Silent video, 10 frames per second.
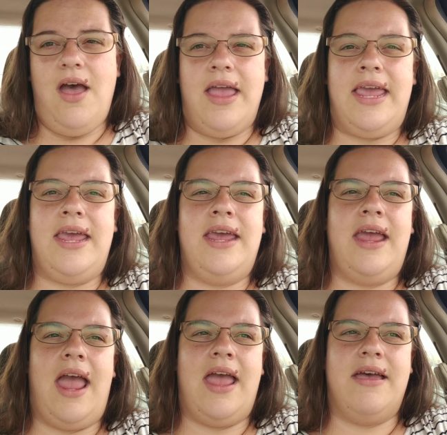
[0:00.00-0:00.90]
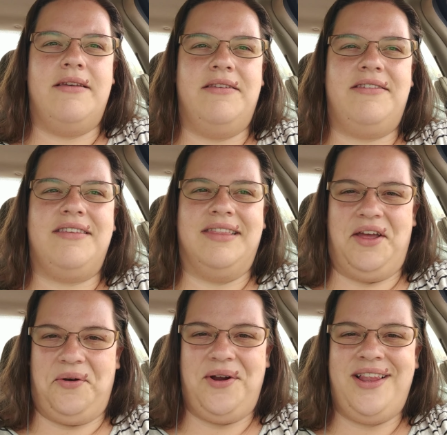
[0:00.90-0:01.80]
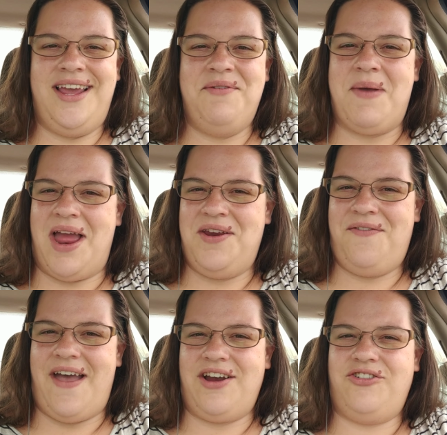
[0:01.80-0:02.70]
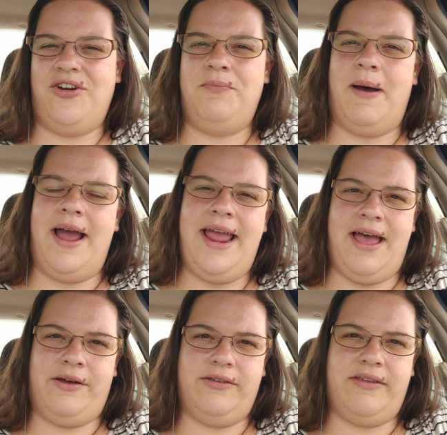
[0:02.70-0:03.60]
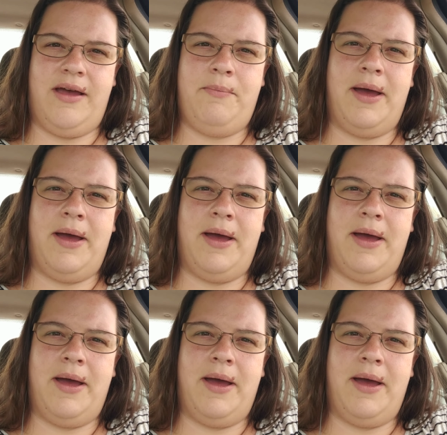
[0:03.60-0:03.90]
He is literally manufactured by Elsa,